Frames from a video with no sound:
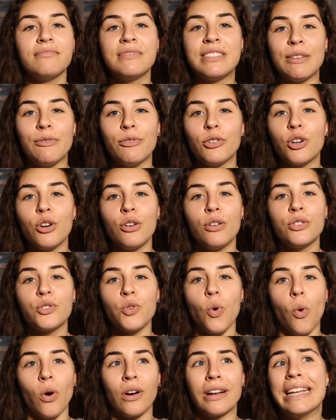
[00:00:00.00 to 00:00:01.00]

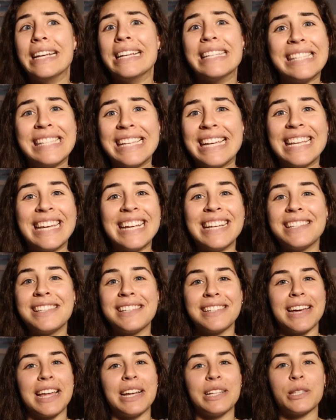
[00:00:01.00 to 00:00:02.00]
difficult or easy it is
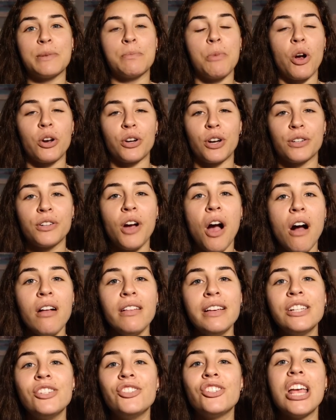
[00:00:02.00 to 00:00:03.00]
to get into Barnard
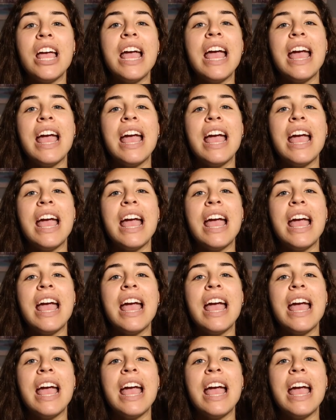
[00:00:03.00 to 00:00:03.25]
College.